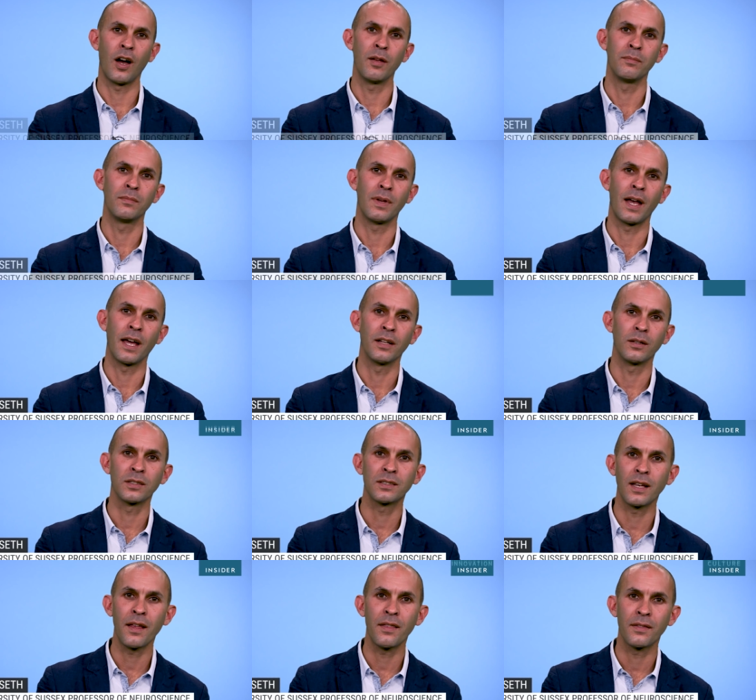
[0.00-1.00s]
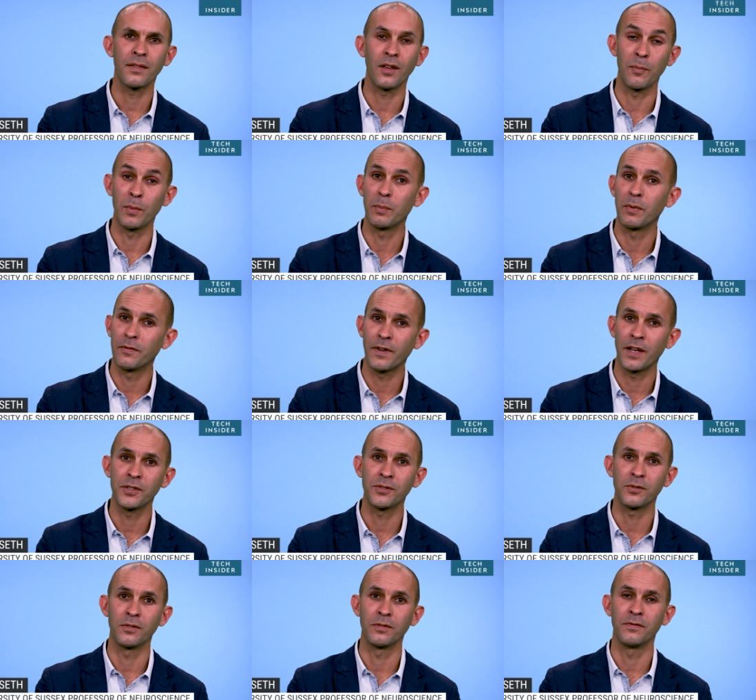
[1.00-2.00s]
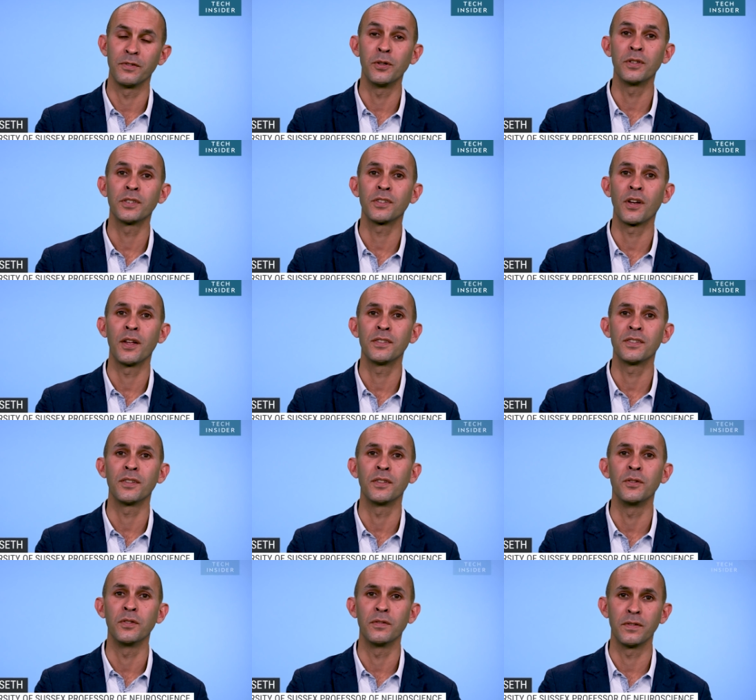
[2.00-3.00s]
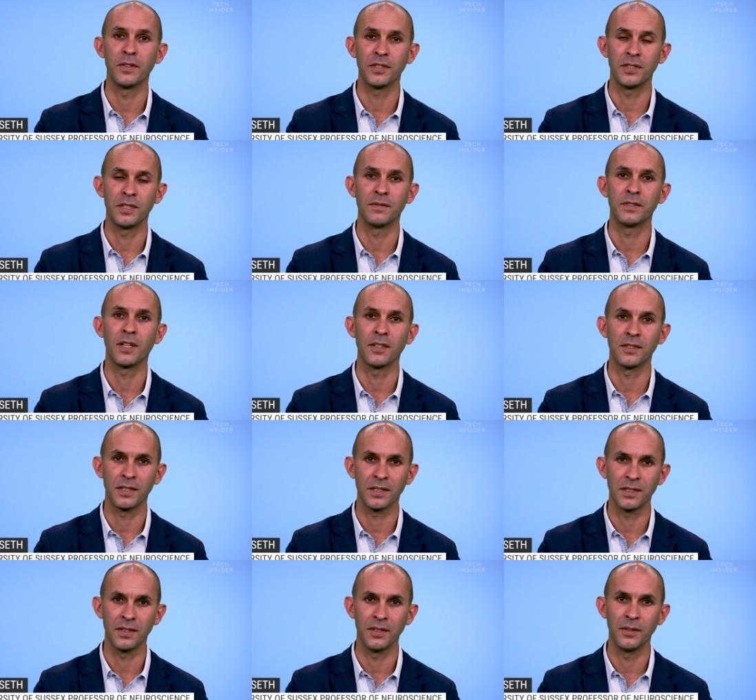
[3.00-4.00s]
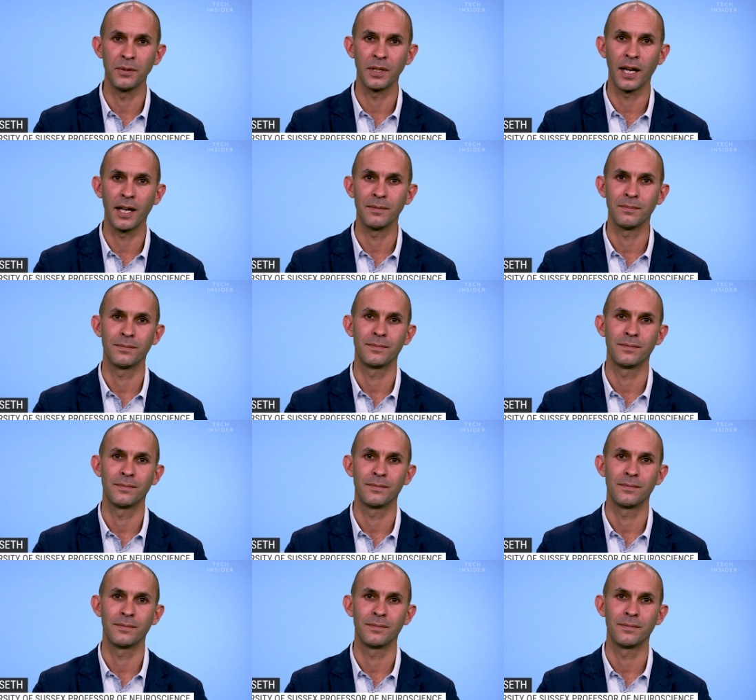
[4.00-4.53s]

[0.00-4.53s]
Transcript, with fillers: I'm Anil Seth. I'm a professor of neuroscience at the University of Sussex in the U K.